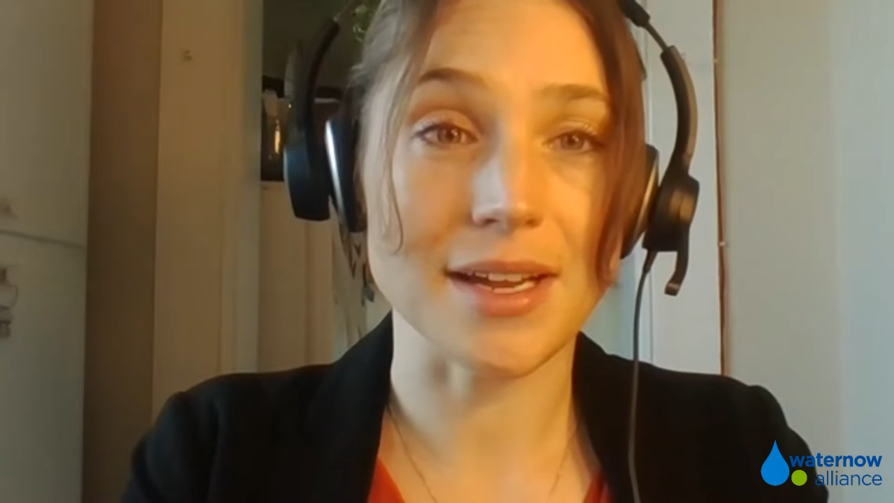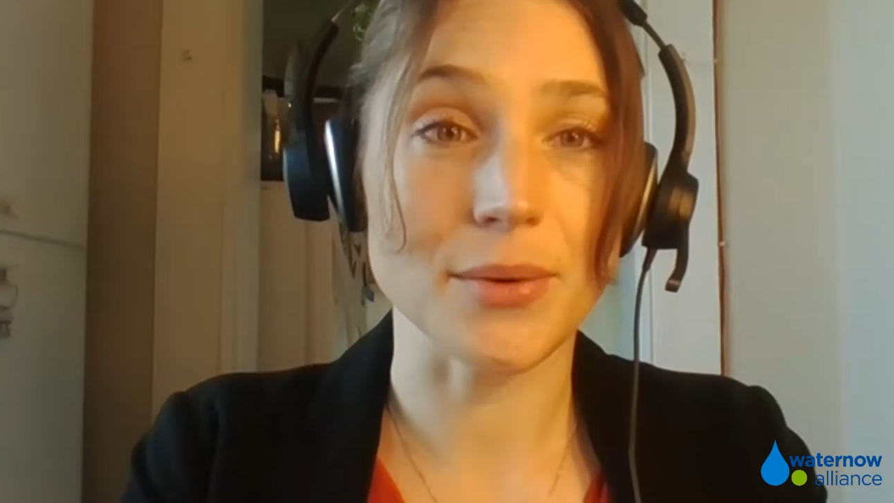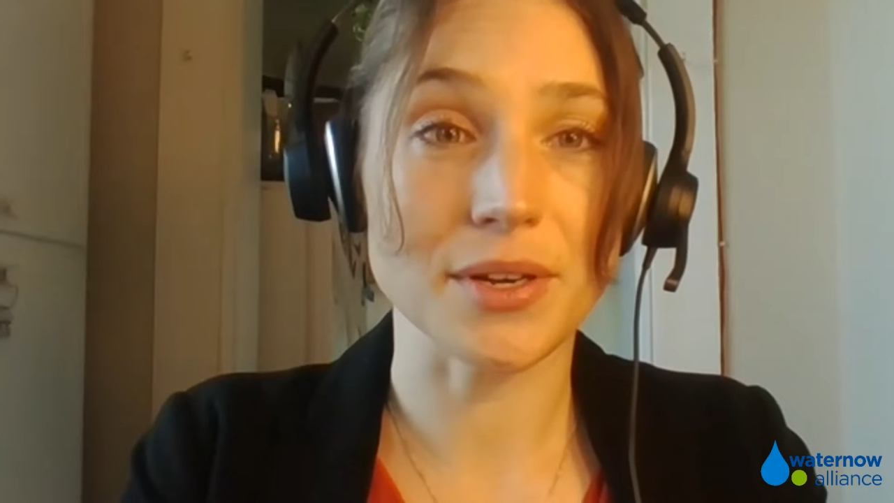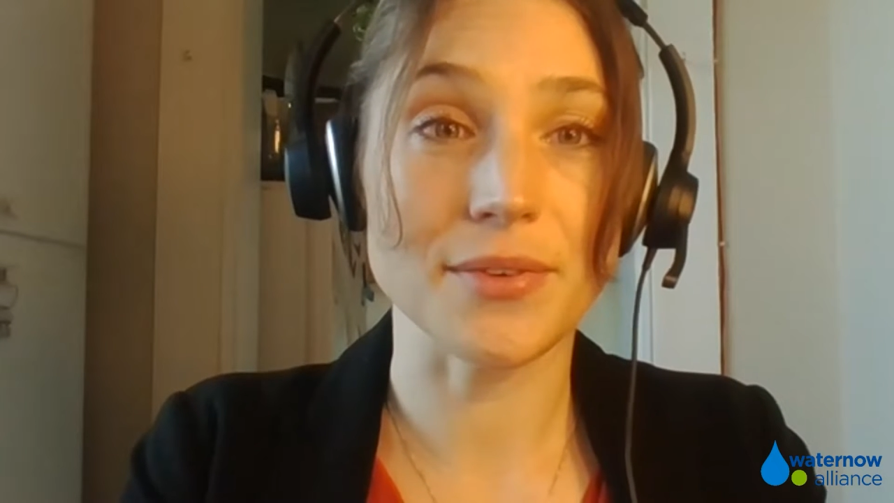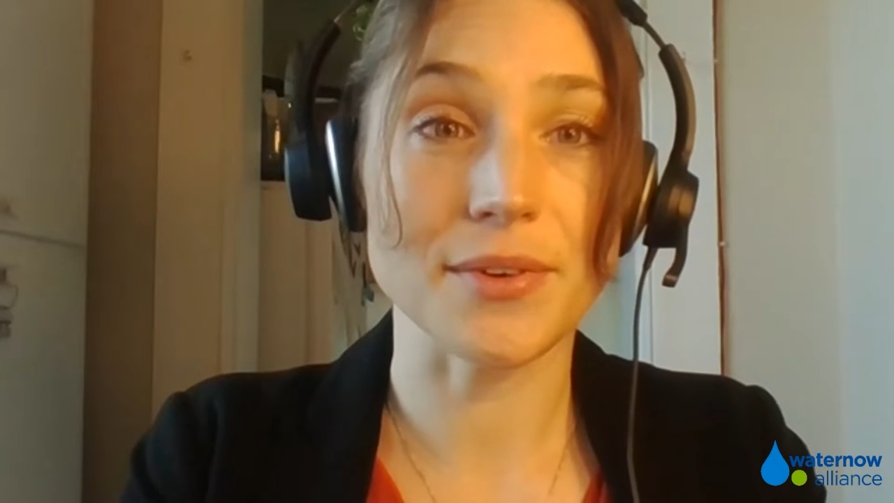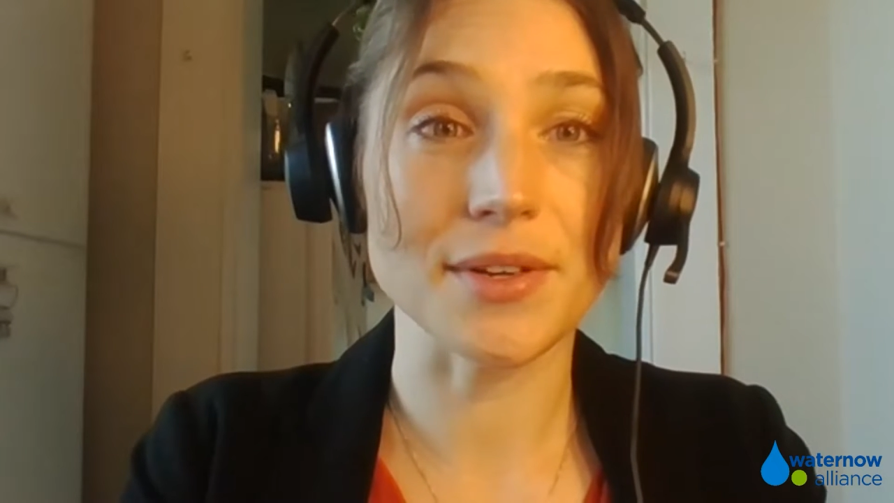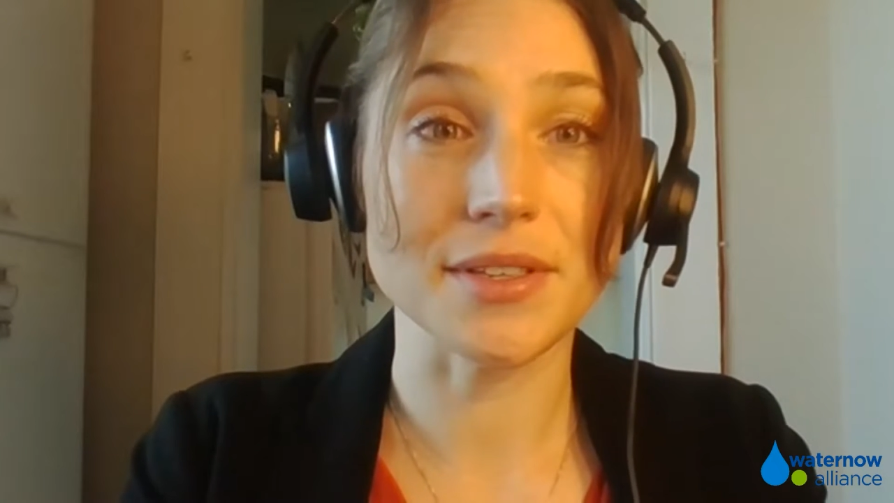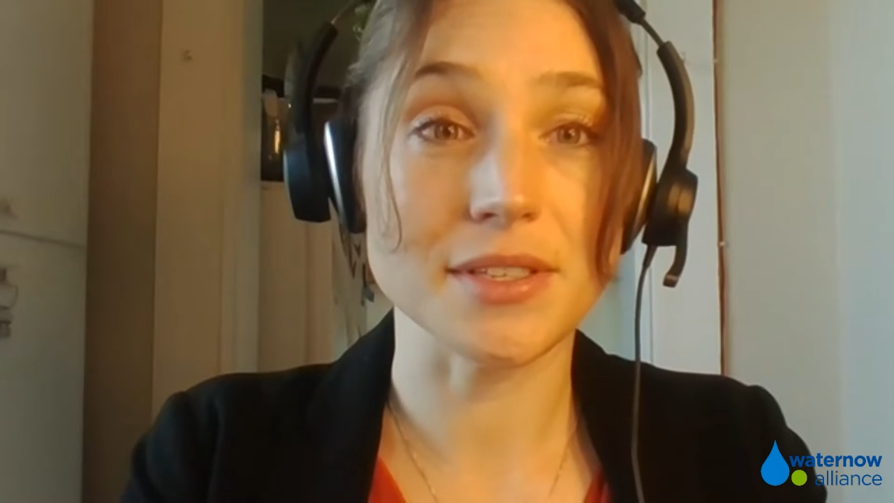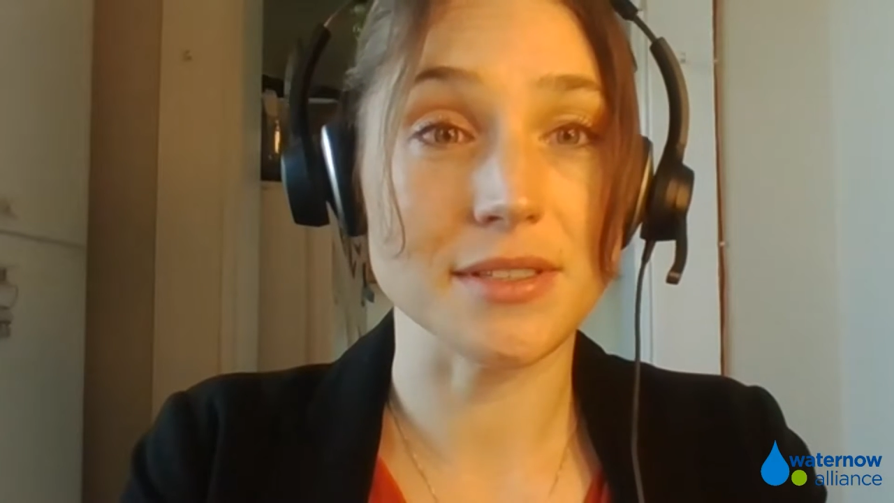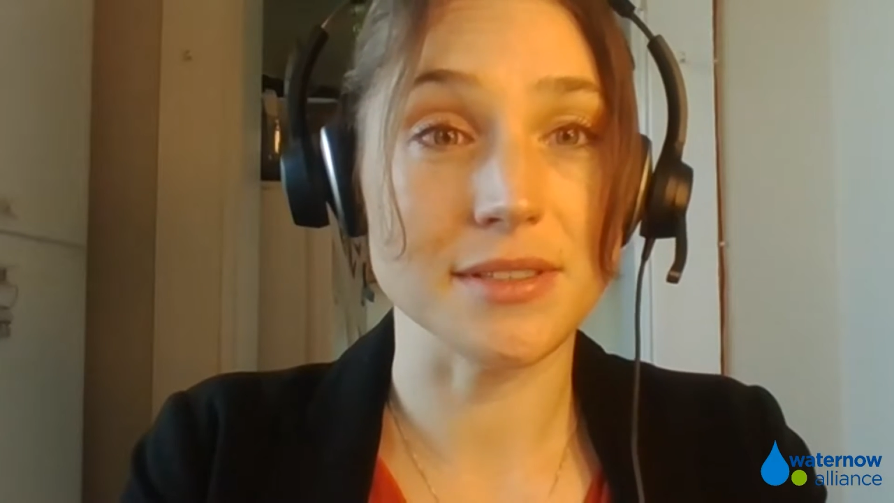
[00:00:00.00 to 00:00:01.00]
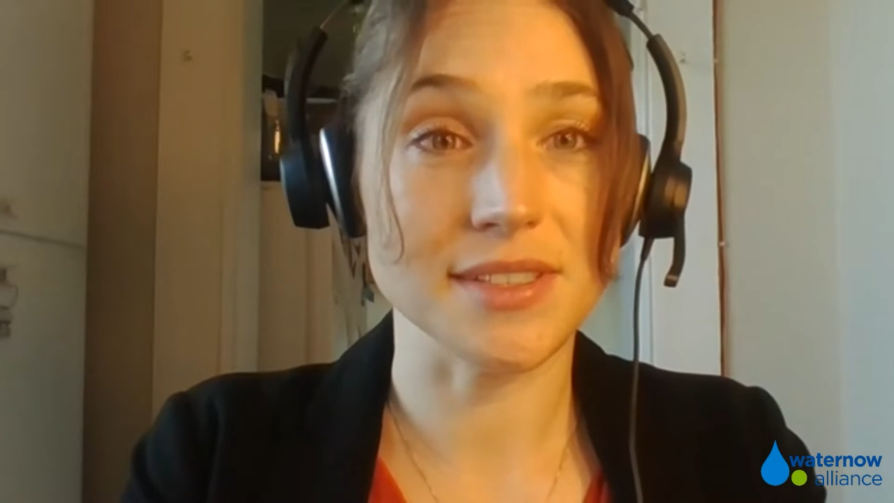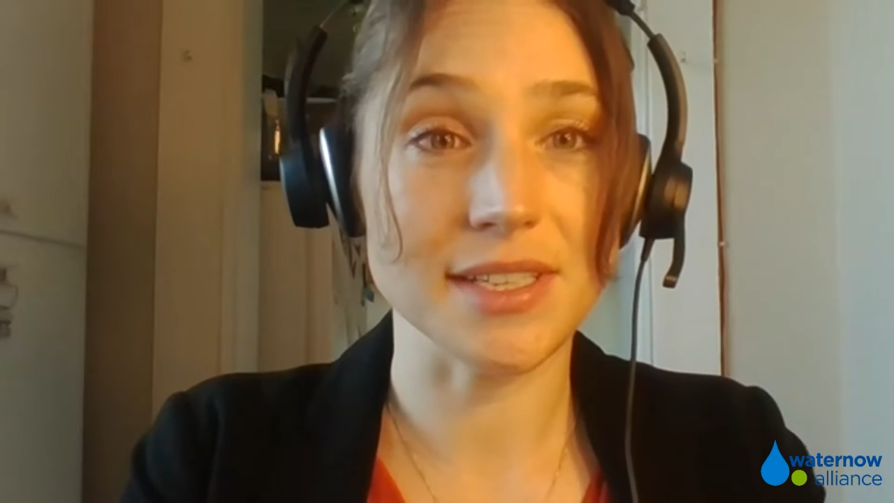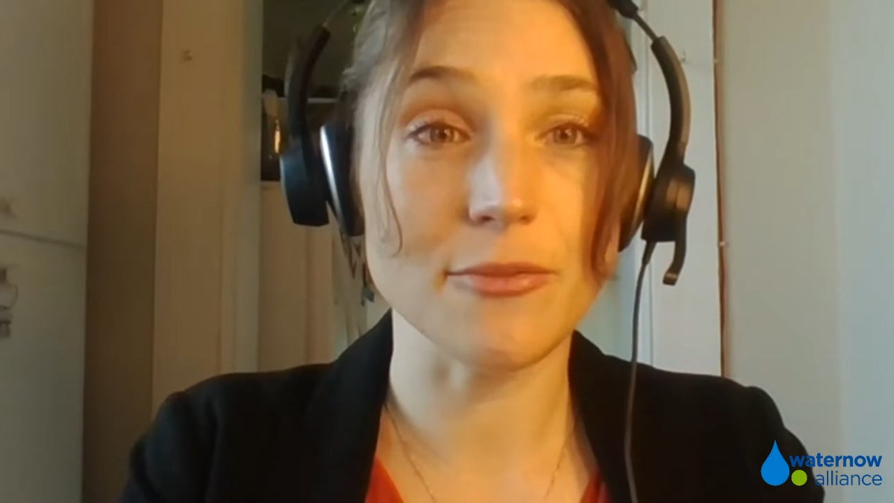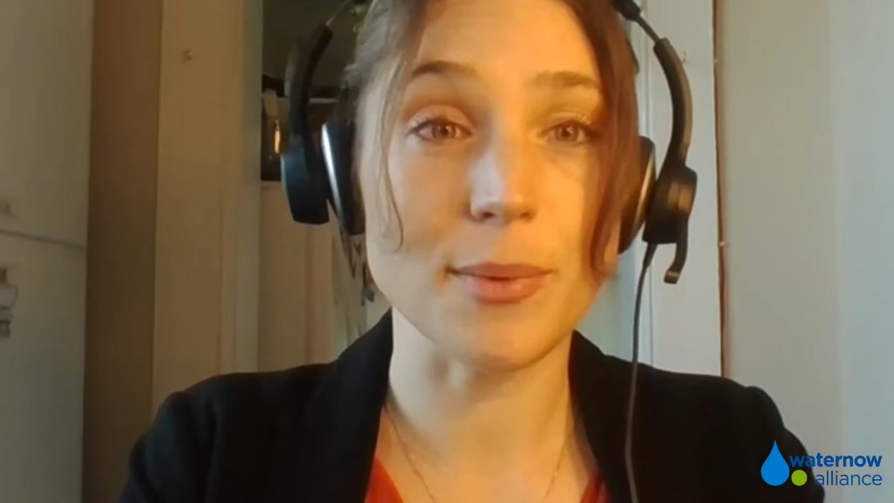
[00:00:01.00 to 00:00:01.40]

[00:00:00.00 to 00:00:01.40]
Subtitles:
I work for City of